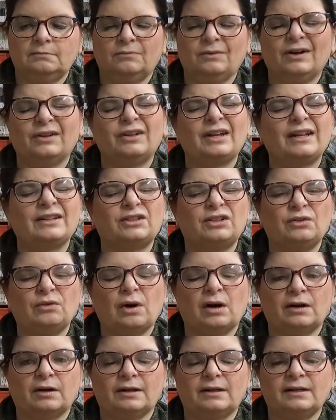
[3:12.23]
Well, not too
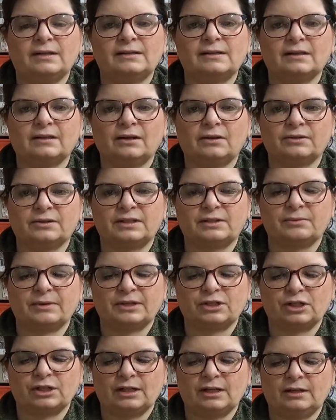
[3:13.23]
hard. It is a little
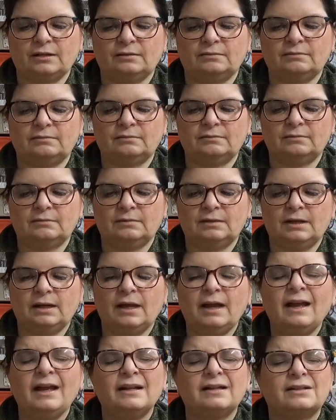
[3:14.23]
squishy.
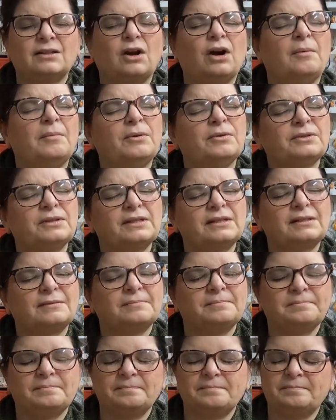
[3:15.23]
Almost
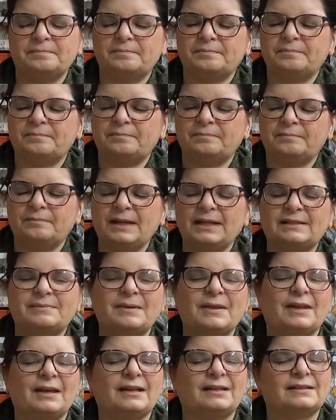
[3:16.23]
makes
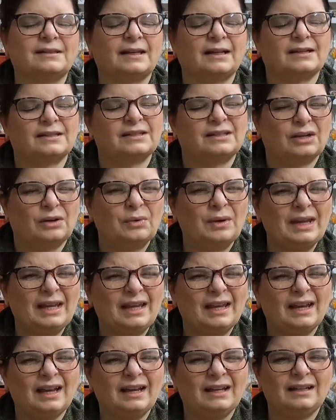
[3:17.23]
me think it's like a sewing
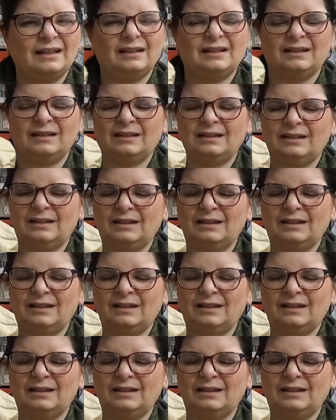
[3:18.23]
kit.